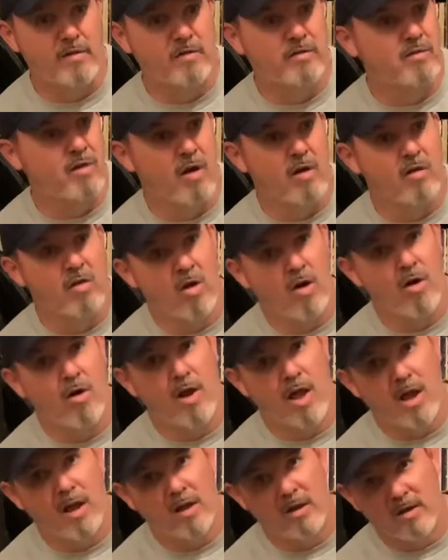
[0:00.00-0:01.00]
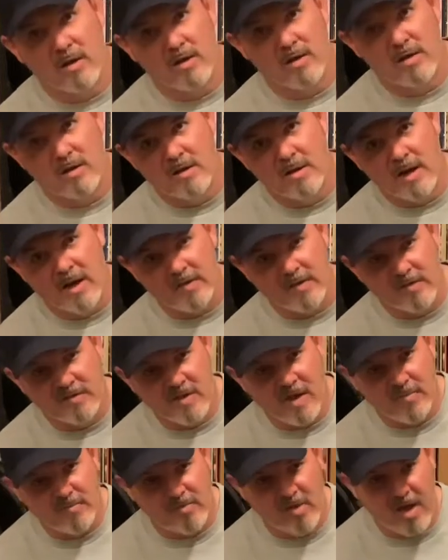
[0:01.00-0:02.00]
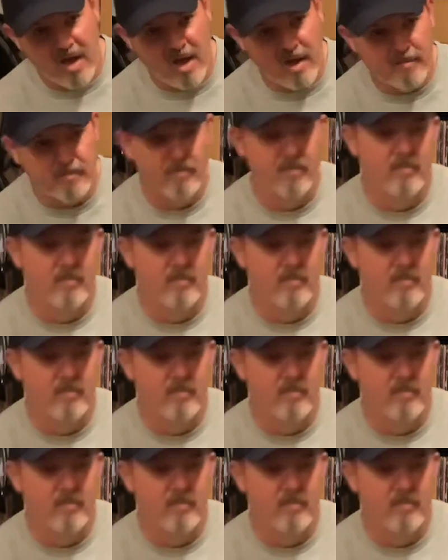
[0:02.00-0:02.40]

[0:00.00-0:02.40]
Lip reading: start learning at the same time.